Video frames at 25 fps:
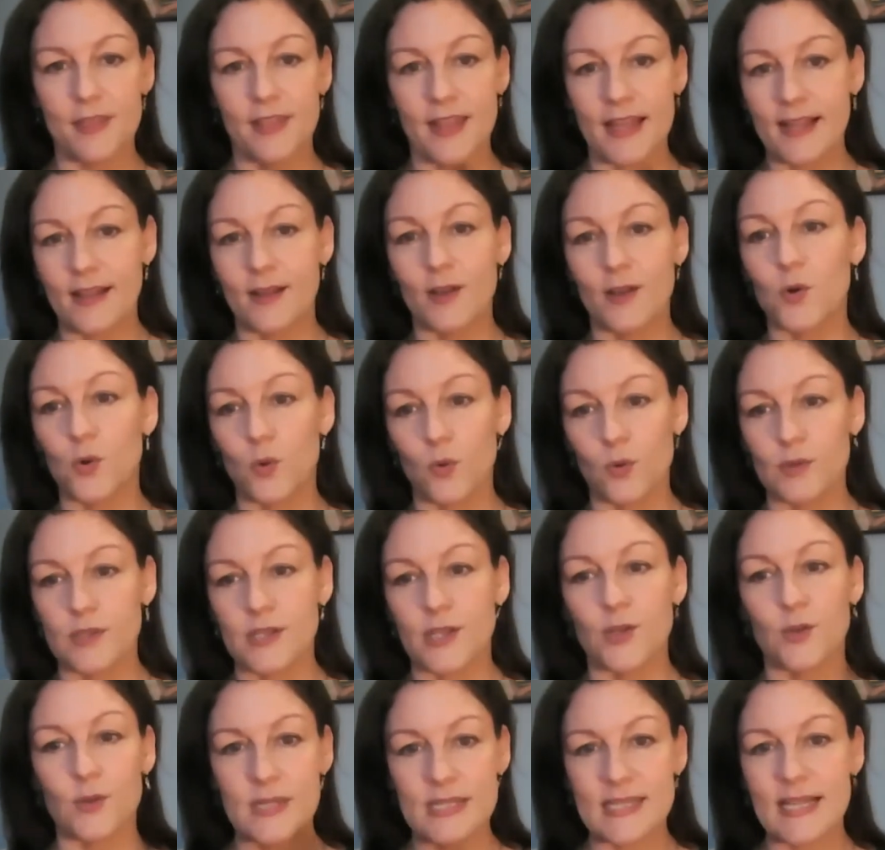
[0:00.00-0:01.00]
thing called
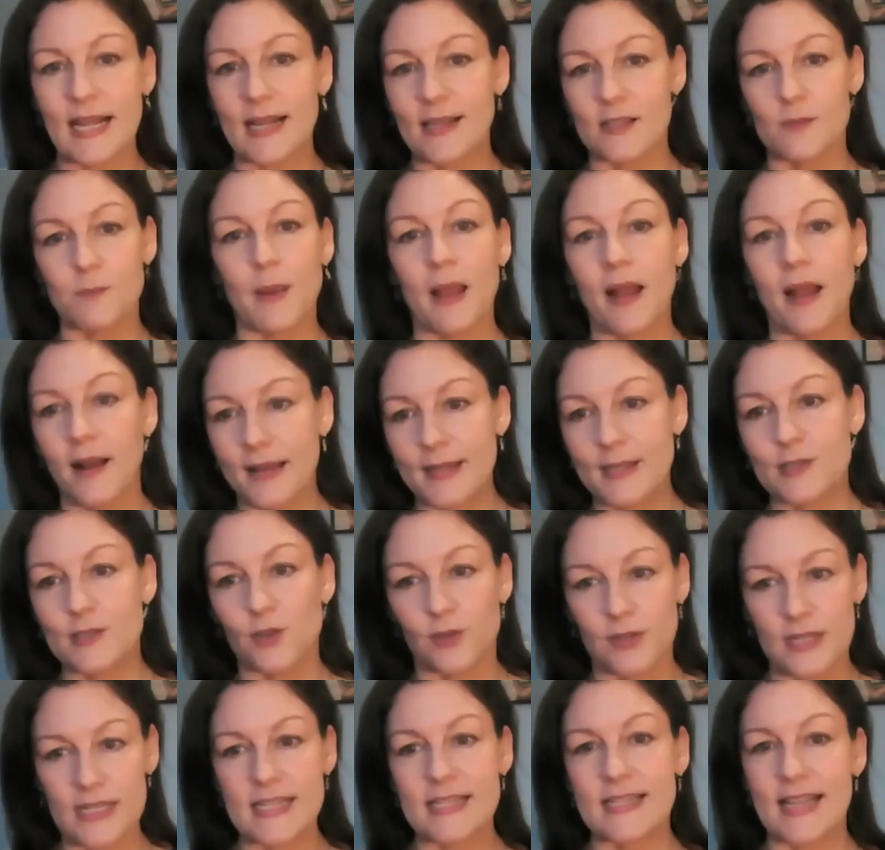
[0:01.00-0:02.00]
that you stand behind
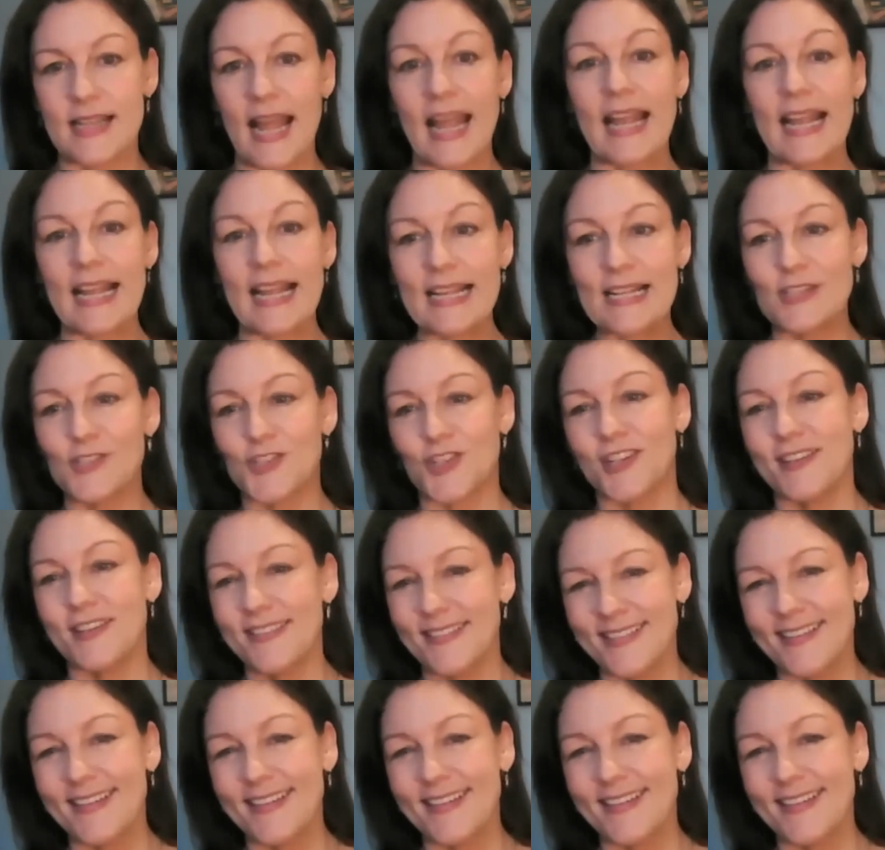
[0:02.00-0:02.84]
on a stage,